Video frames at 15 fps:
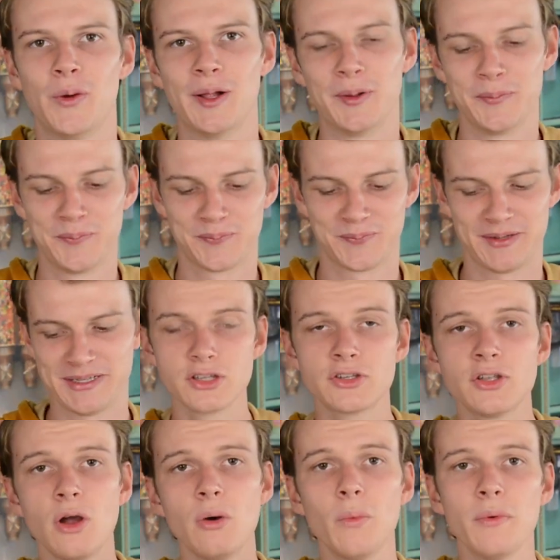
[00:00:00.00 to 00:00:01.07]
Well.
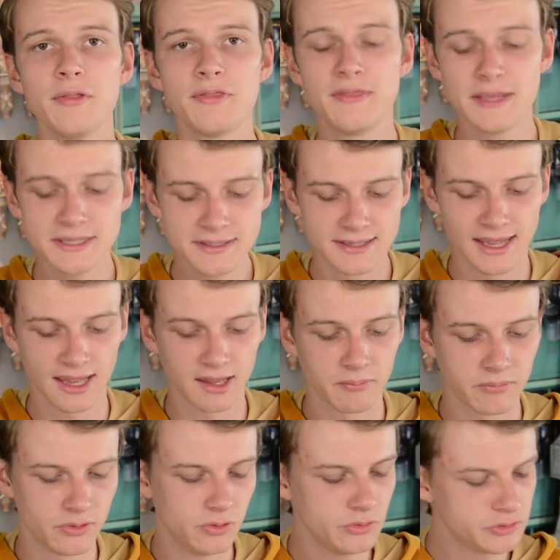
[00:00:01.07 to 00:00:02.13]
So with this
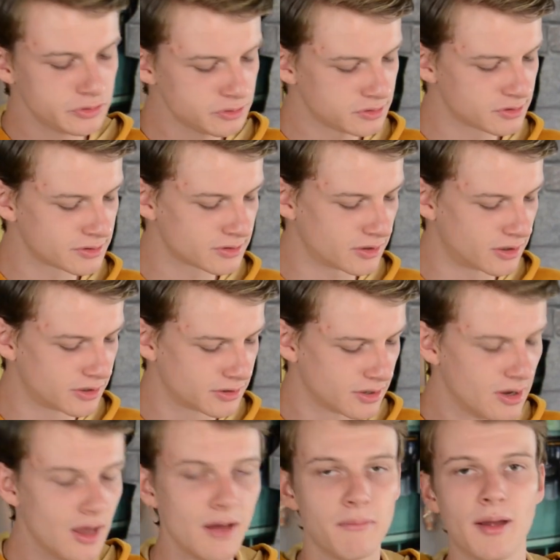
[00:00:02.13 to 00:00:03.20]
game, you just start
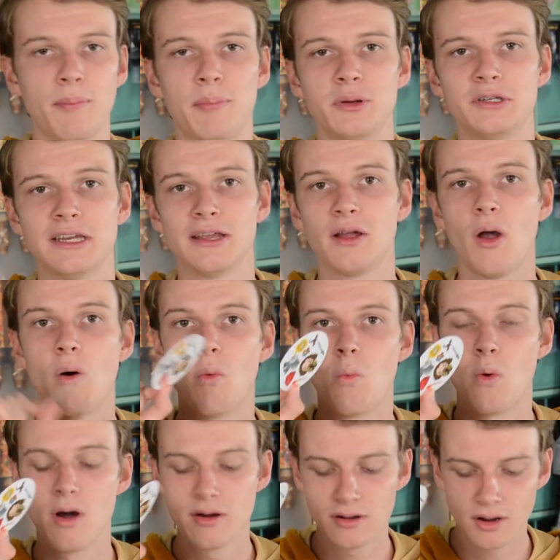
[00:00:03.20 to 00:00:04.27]
by putting
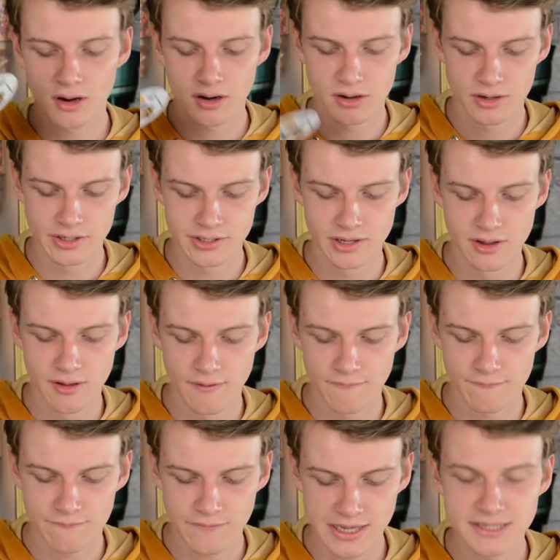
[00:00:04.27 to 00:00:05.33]
one card
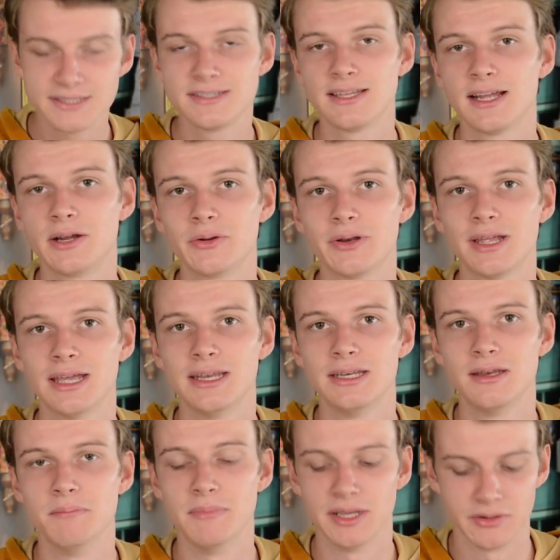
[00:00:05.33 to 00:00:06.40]
face down
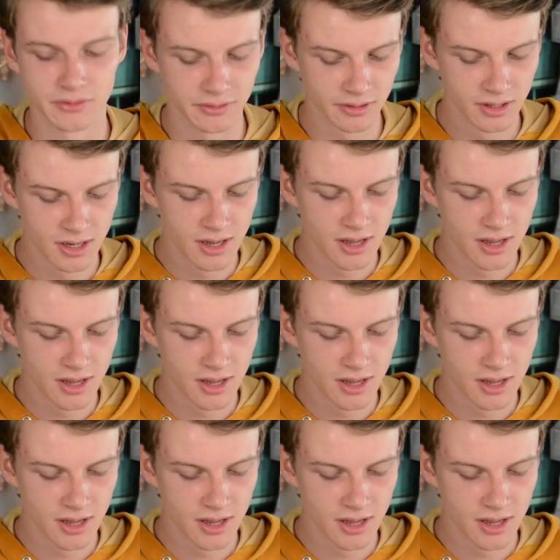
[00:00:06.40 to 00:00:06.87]
in the middle.